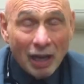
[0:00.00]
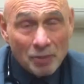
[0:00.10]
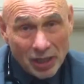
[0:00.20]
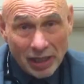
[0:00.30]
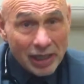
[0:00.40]
I'm
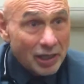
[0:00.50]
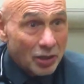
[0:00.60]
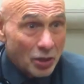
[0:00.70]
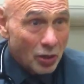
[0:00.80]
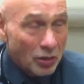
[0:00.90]
sitting
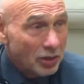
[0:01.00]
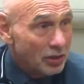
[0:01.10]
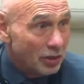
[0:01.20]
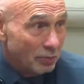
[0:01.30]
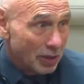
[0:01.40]
here
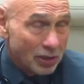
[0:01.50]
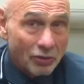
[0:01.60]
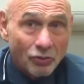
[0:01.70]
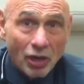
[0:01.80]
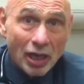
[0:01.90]
talking to
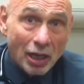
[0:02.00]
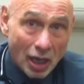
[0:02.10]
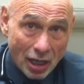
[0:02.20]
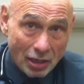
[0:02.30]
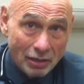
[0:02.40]
Mr. Frank
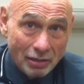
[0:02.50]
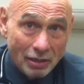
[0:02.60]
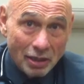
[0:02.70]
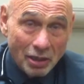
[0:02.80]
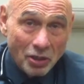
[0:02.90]
Holland,
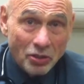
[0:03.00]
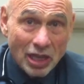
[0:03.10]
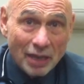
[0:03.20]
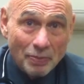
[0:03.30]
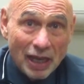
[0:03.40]
who's
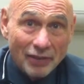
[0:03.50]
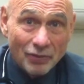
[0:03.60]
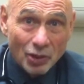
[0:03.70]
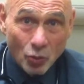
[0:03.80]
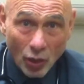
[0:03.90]
had pain
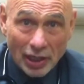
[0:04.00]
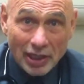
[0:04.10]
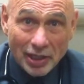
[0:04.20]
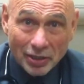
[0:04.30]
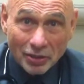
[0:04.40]
for 20
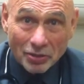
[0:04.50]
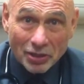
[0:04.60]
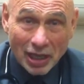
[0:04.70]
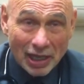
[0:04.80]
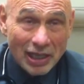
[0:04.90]

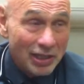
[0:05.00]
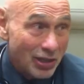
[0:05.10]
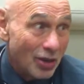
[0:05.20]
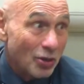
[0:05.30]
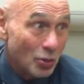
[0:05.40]
years, and he
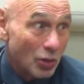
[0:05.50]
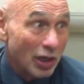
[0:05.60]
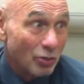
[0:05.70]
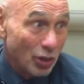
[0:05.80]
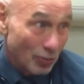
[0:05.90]
knows
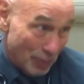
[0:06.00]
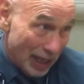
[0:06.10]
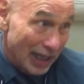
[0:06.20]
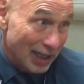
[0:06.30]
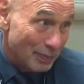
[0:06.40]
what a real
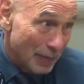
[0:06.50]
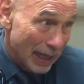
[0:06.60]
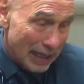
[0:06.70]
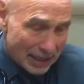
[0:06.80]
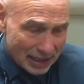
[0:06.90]
pain
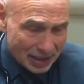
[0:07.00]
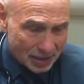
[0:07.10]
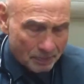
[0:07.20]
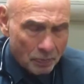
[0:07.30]
is.